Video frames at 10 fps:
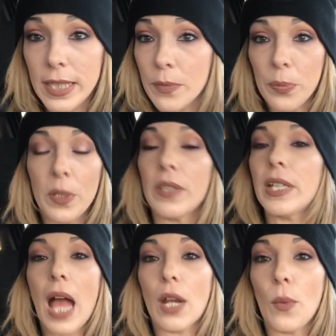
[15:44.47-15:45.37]
He
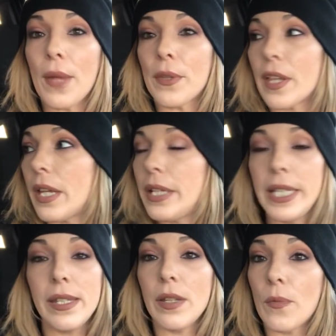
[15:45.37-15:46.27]
completely got away with it.
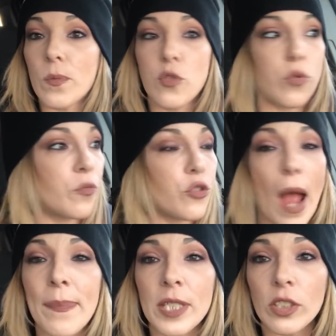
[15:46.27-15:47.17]
He
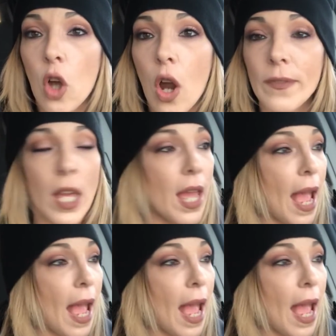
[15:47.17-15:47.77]
dropped his car,